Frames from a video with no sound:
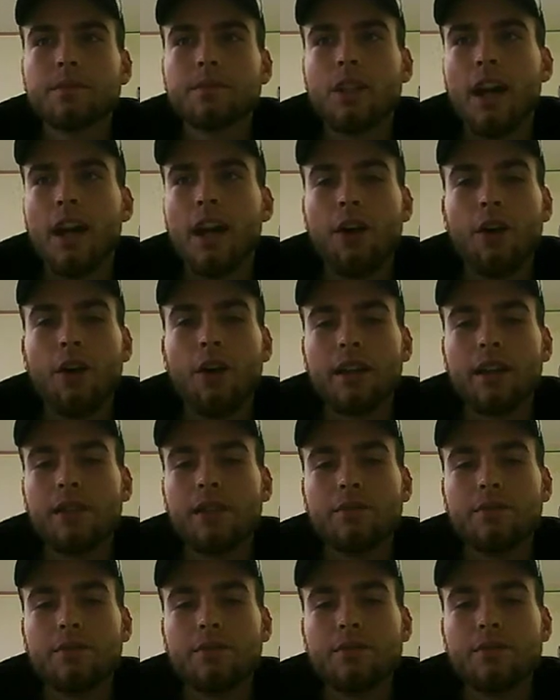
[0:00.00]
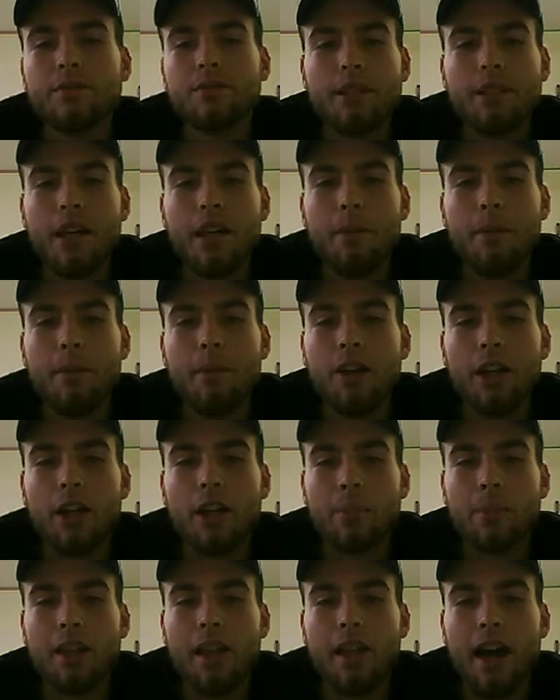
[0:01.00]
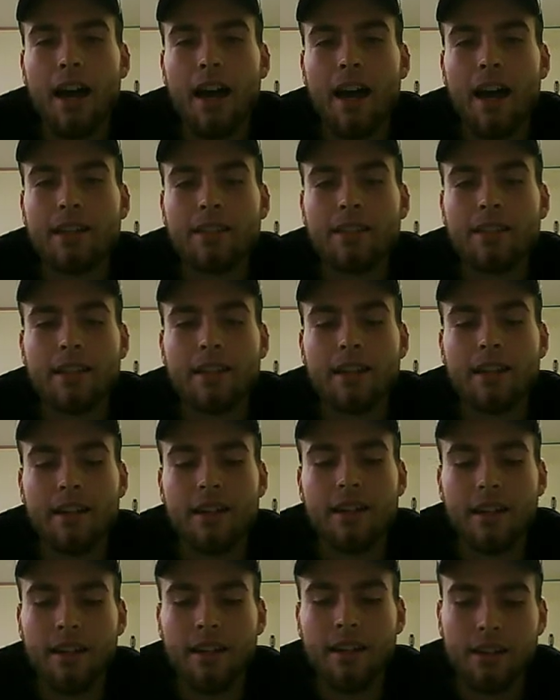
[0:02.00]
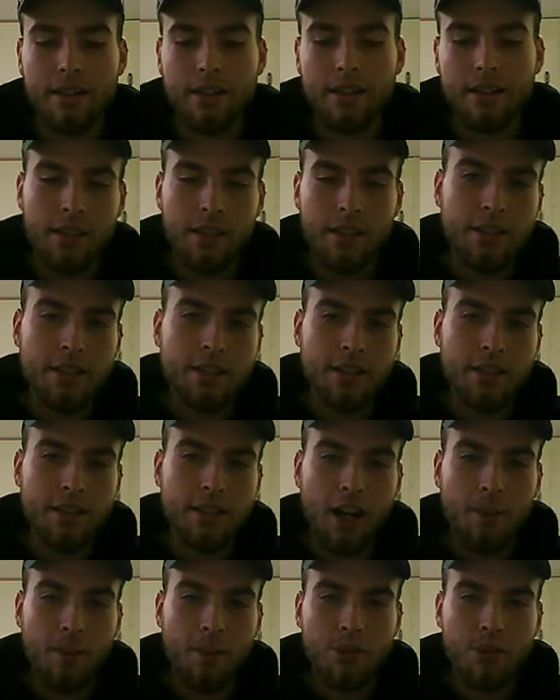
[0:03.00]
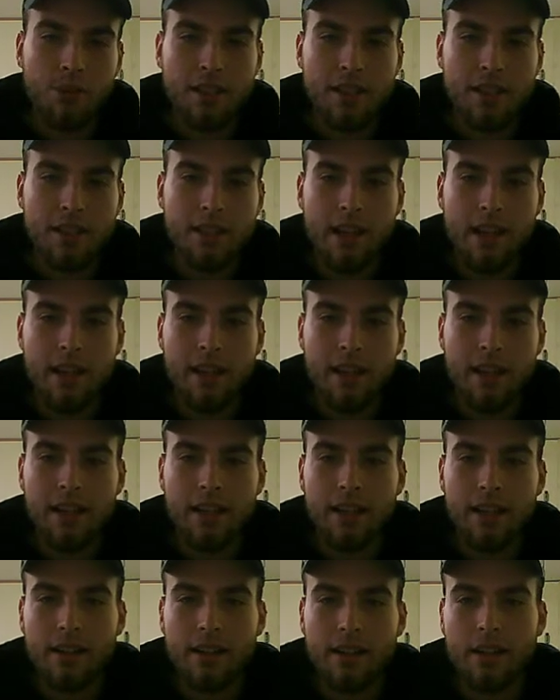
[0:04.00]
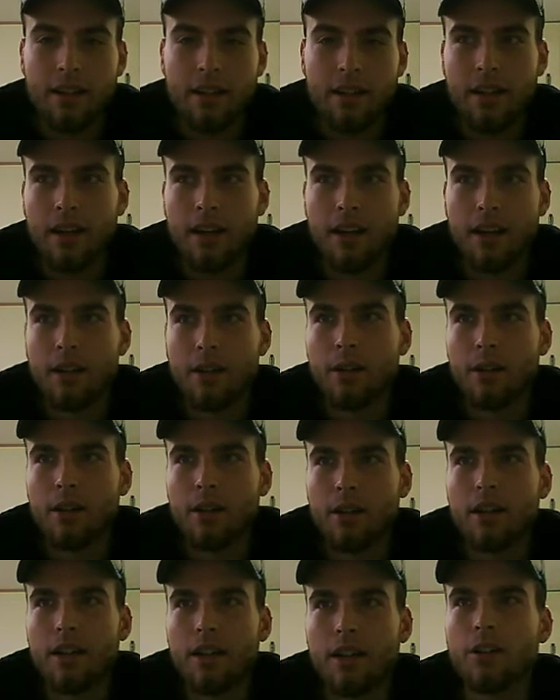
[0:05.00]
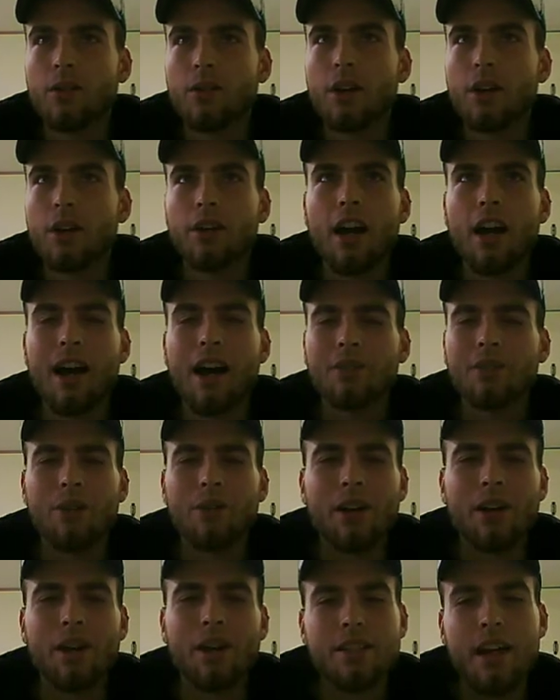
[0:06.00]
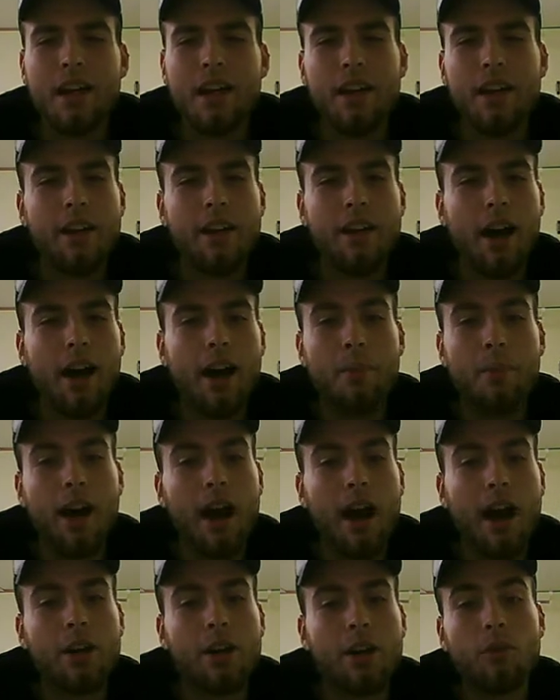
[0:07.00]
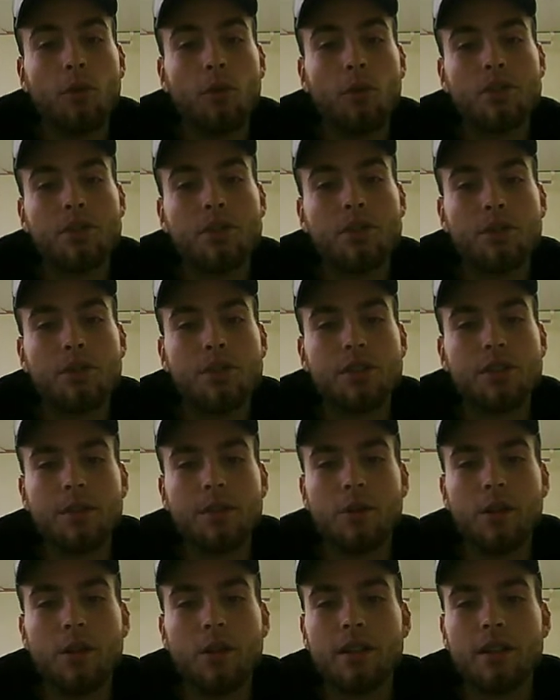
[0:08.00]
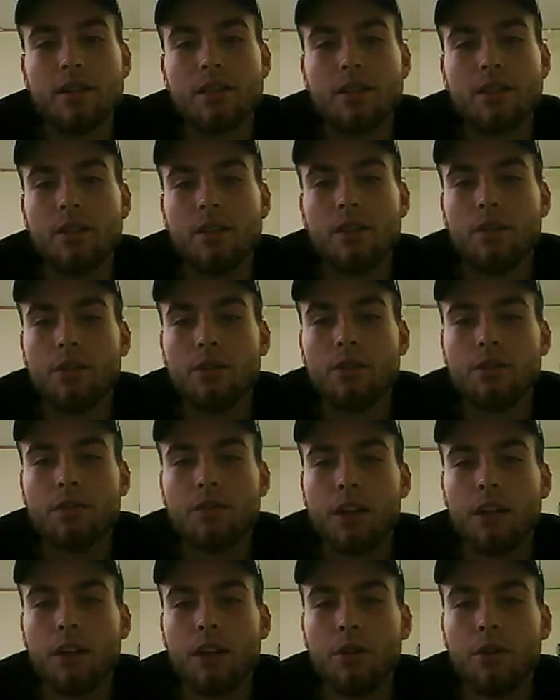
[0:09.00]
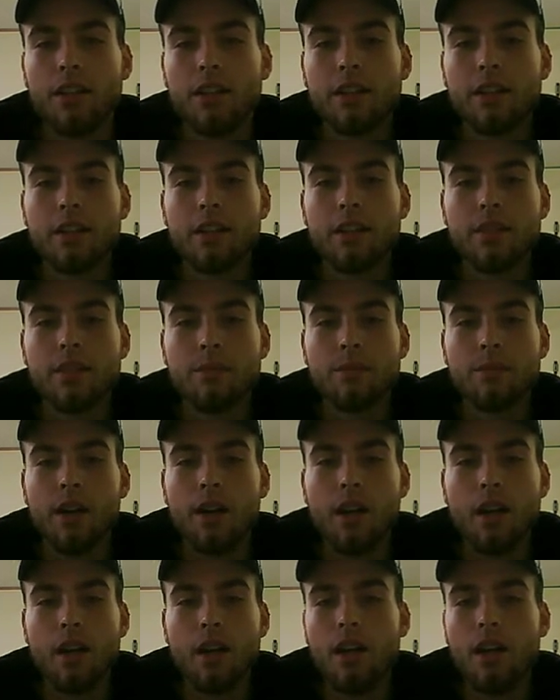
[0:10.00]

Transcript: don't know, like they've done many, like Bin Laden and Saddam Hussein and whatever, Gaddafi or whatever it is. I don't even watch the news anymore because it's so fucking ridiculous. But